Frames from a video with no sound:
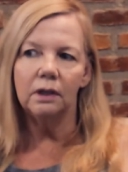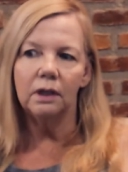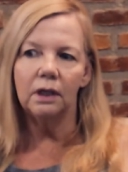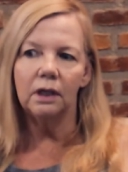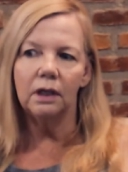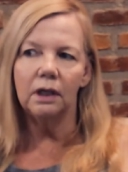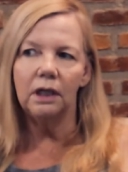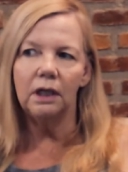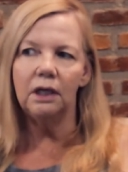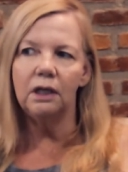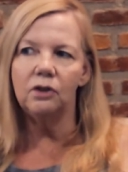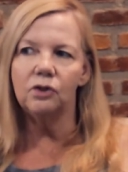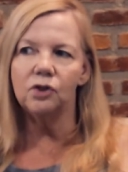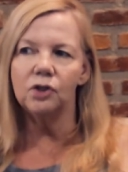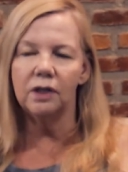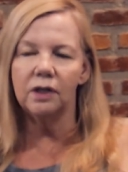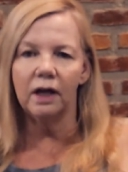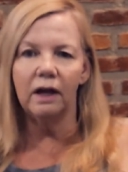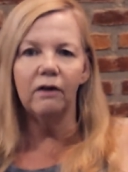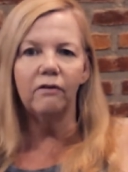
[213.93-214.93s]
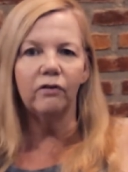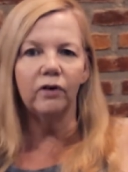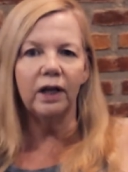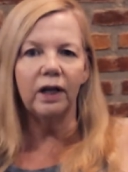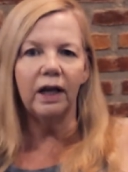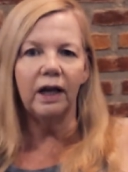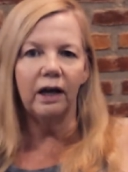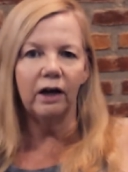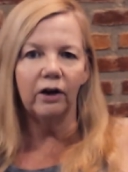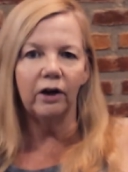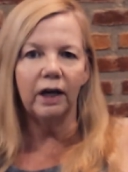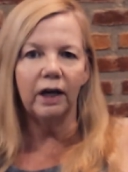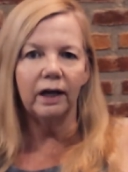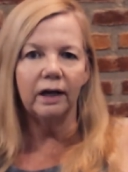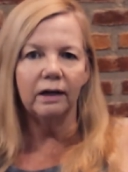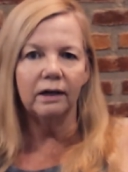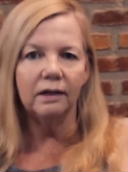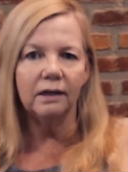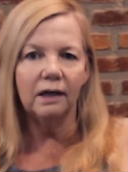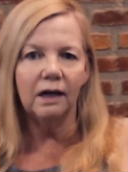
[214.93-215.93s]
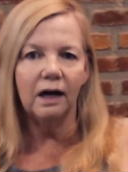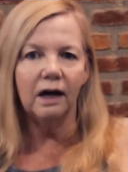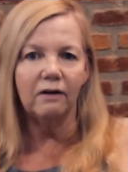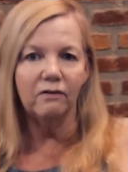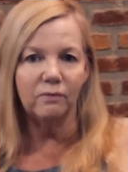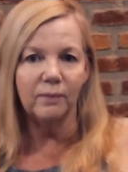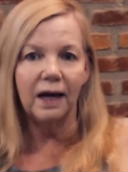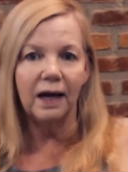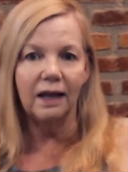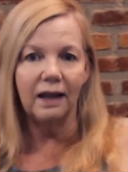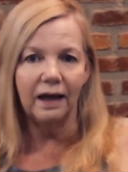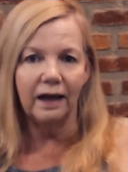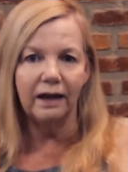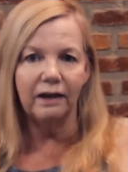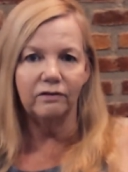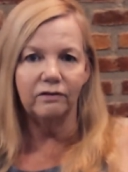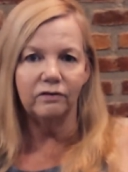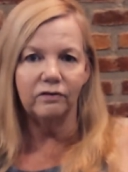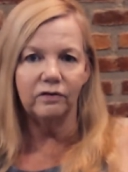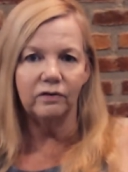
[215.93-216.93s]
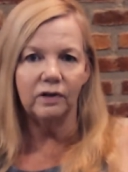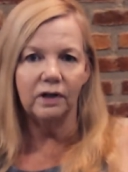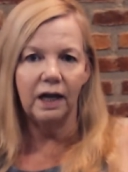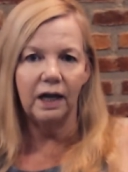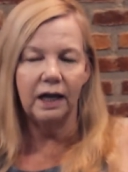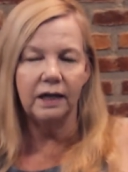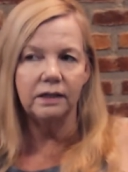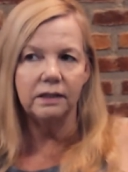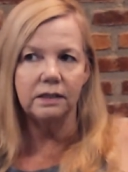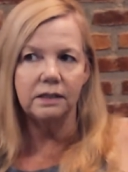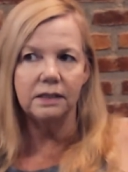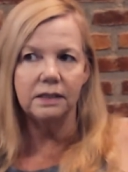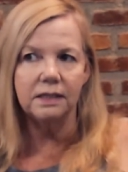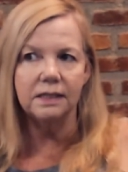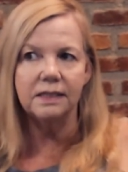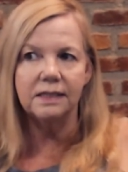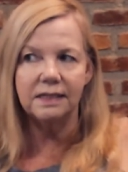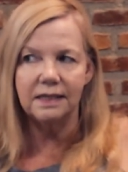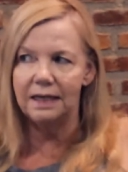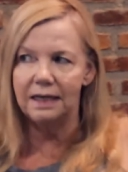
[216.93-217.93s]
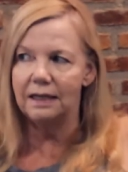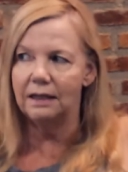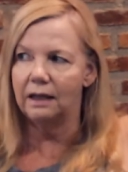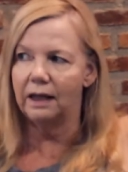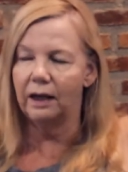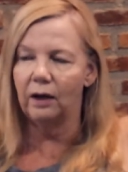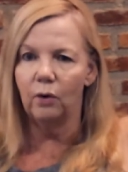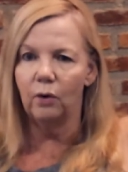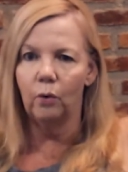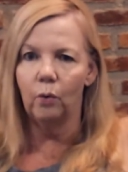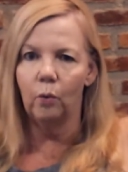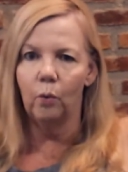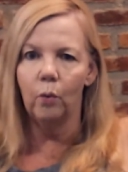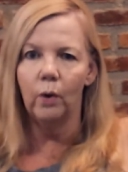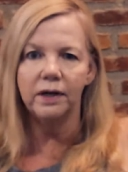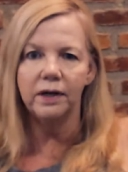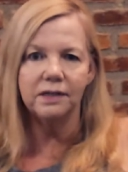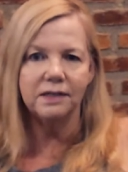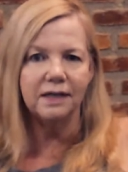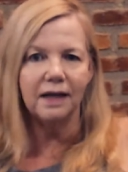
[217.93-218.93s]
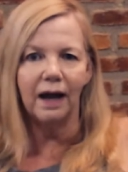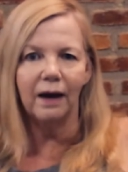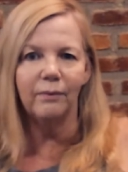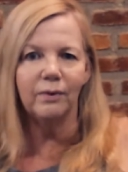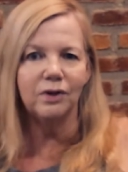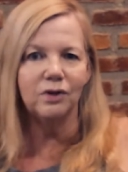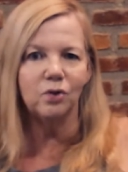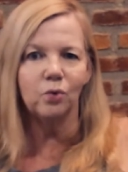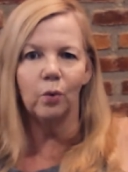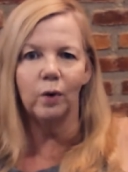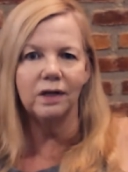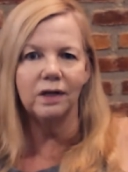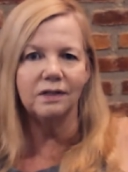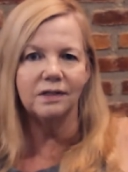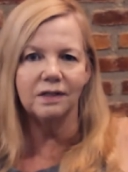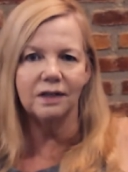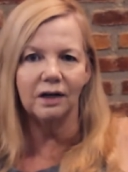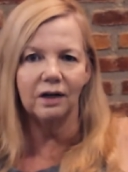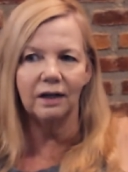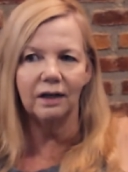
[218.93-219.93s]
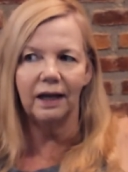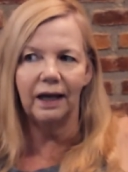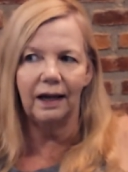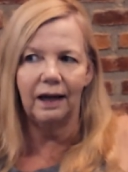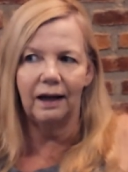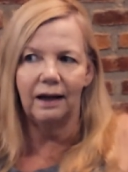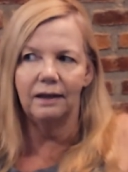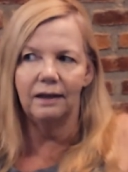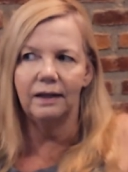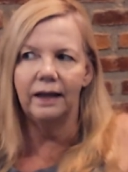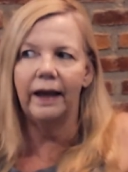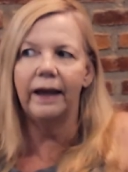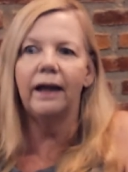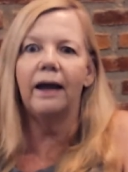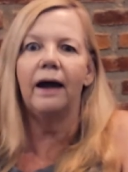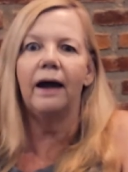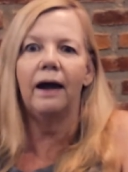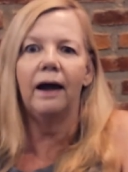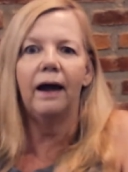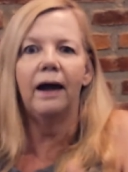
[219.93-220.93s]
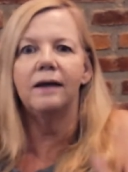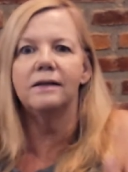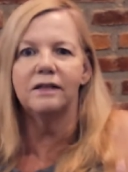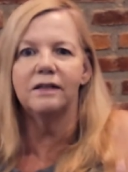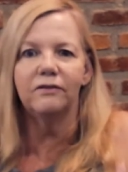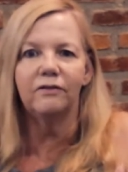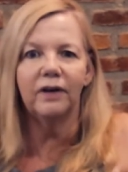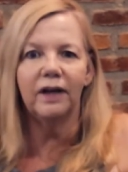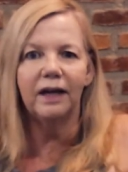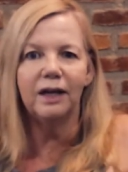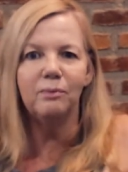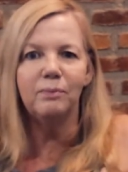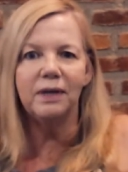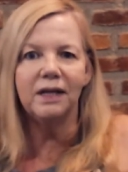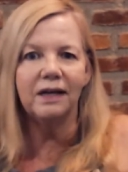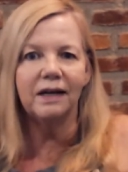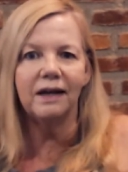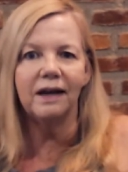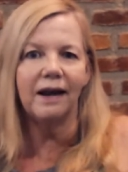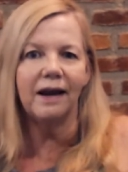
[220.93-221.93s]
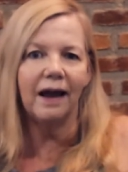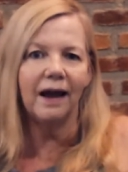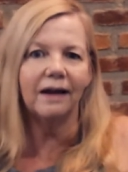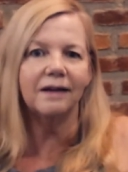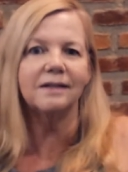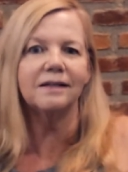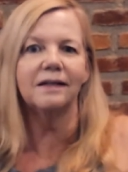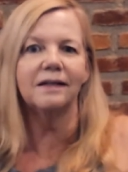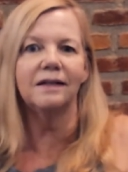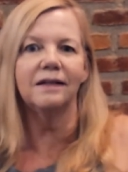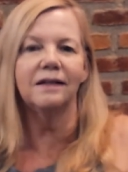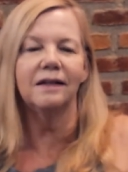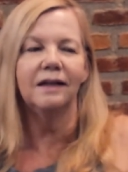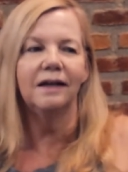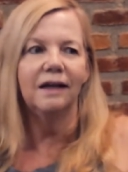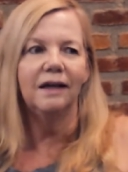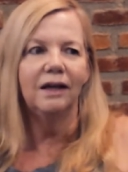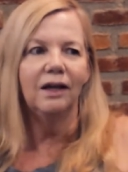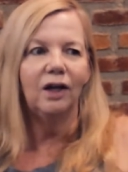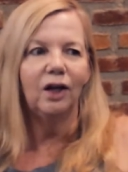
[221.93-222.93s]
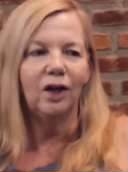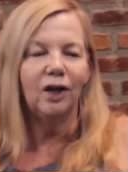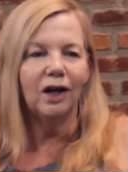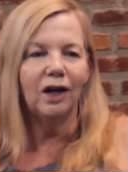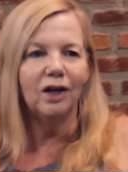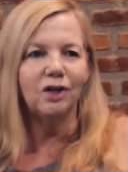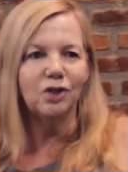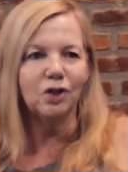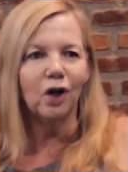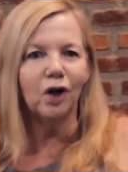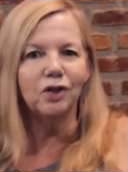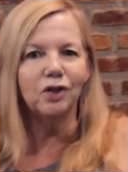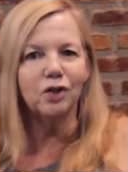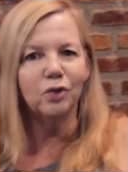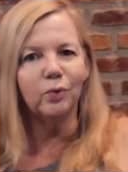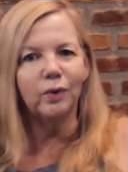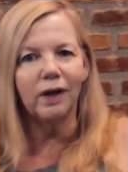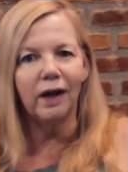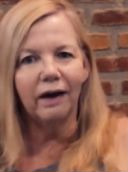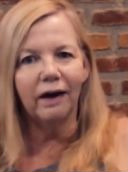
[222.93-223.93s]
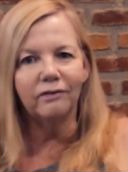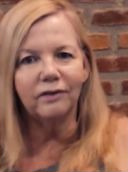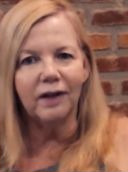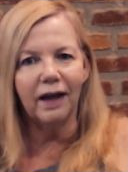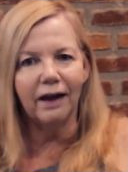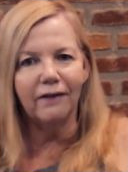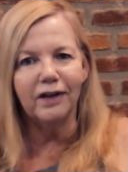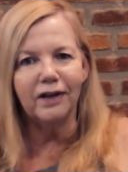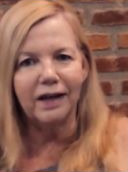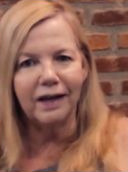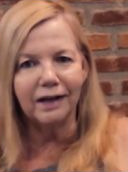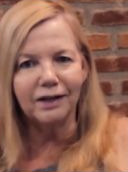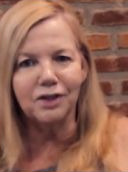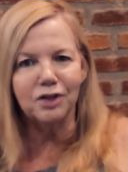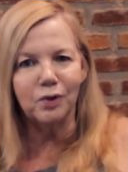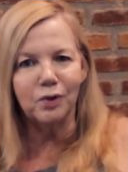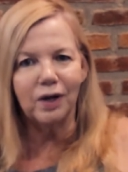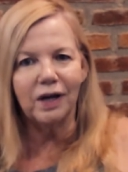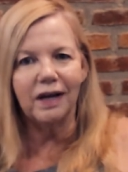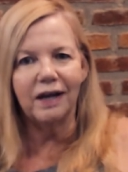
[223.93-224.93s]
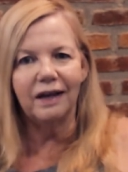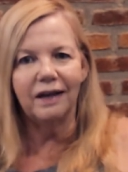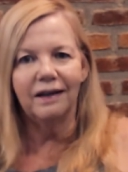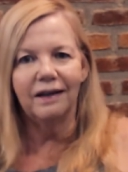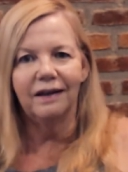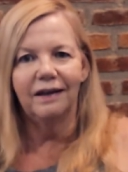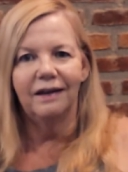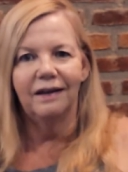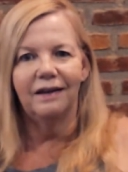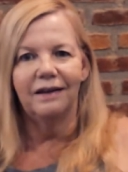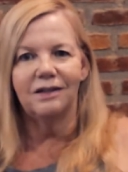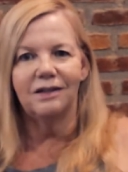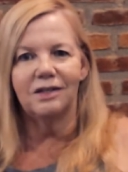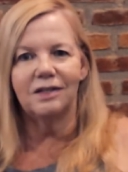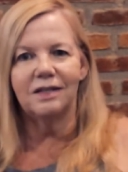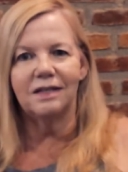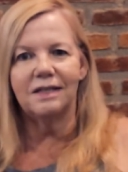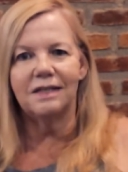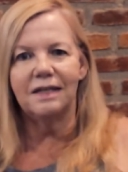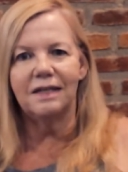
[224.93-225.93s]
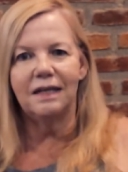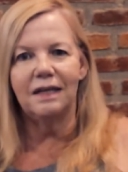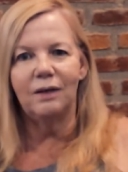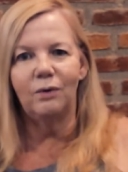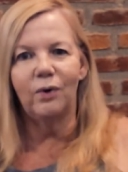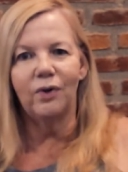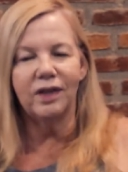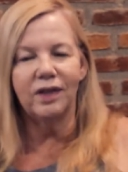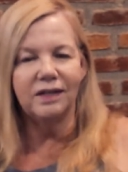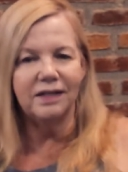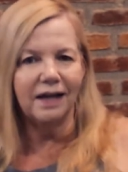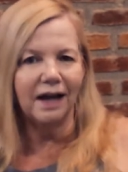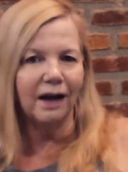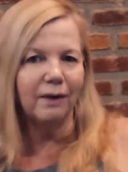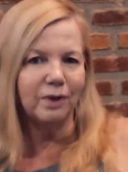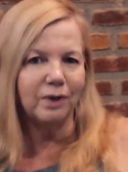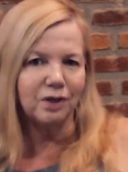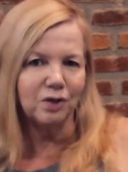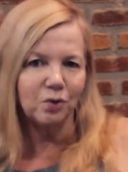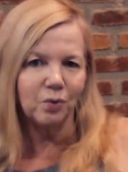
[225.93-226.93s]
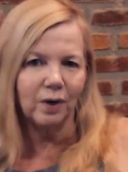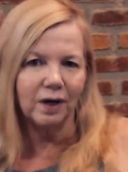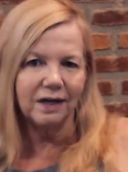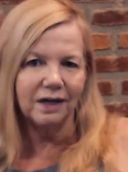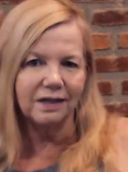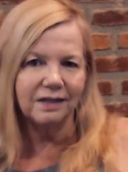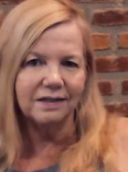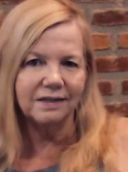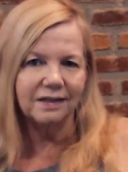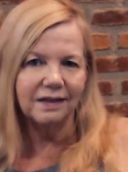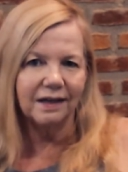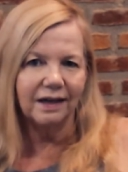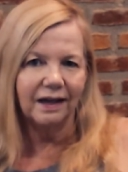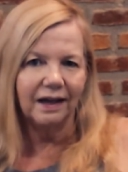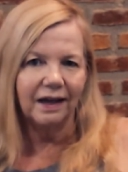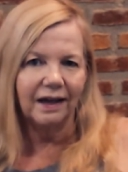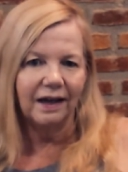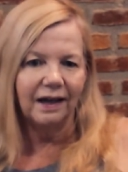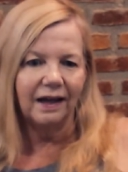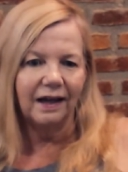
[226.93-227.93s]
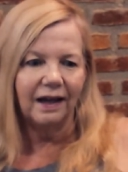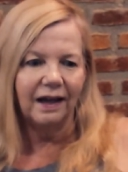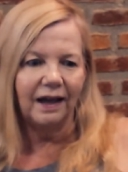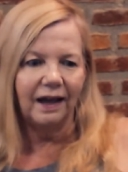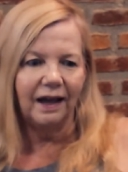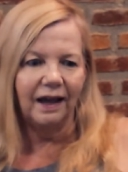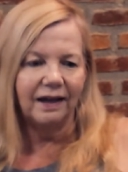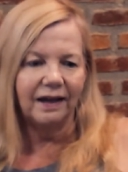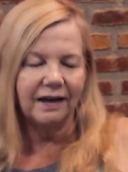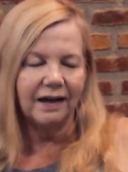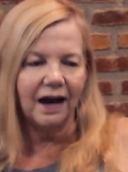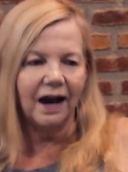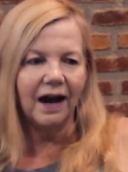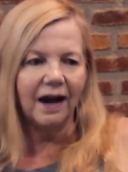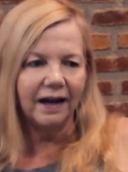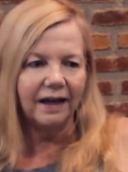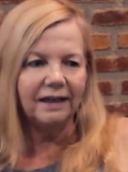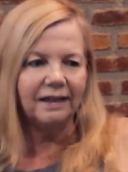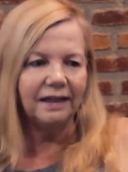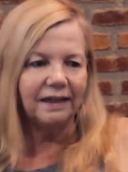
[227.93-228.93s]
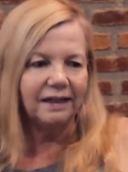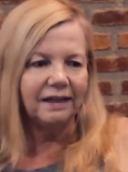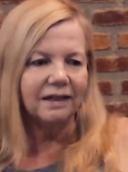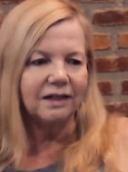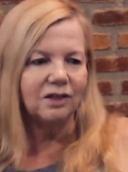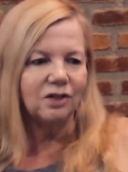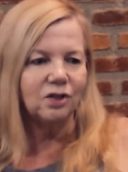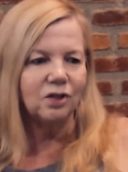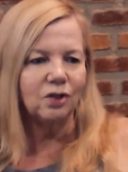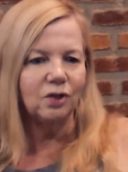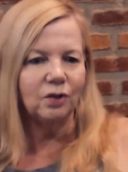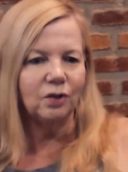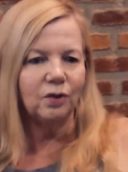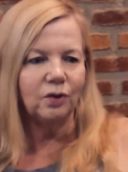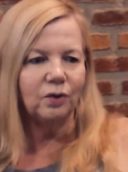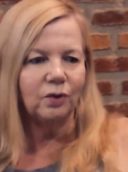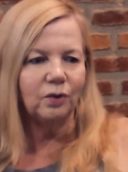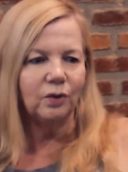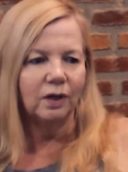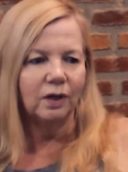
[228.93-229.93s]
each and every area of my life and to see like what damage was there. Like as if I had been in an accident, a doctor would have to have an x-ray to see what the damage was. And I needed to